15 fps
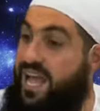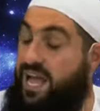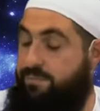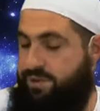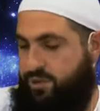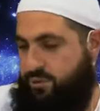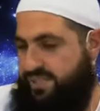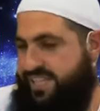Ah,
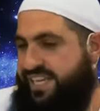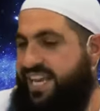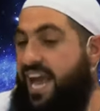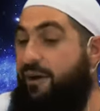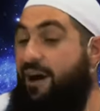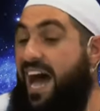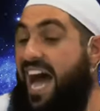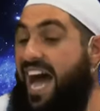because in
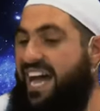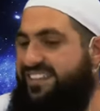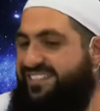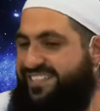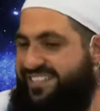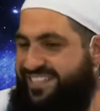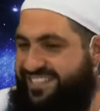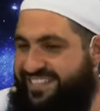our
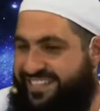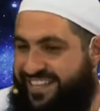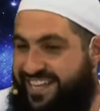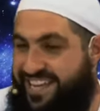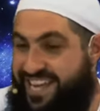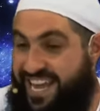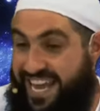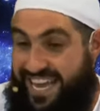
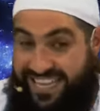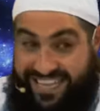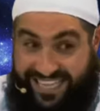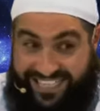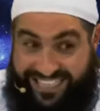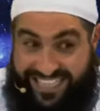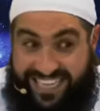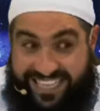hearts, in the
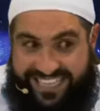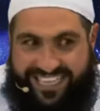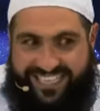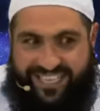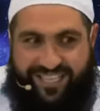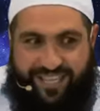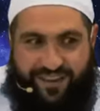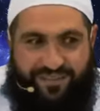
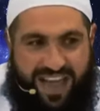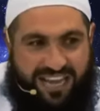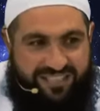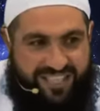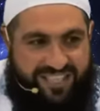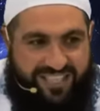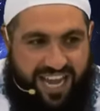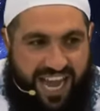sicknesses of our
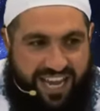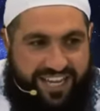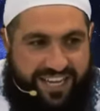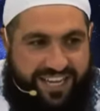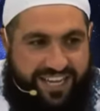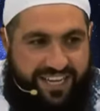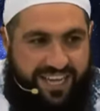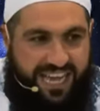
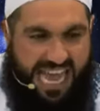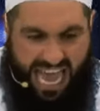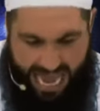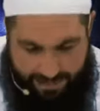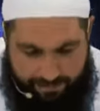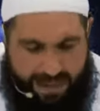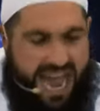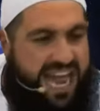society,
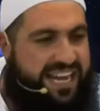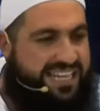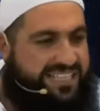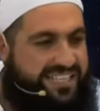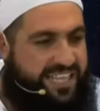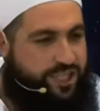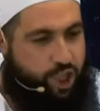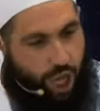a man
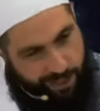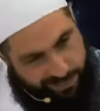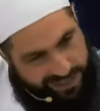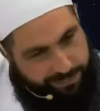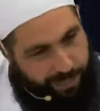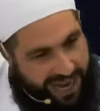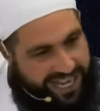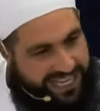is
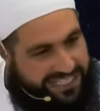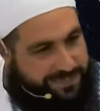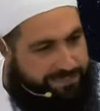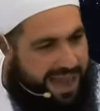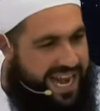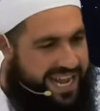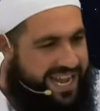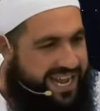determined by his
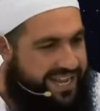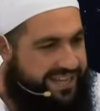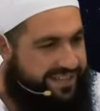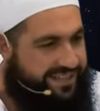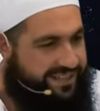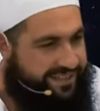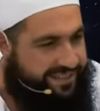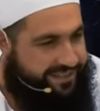money.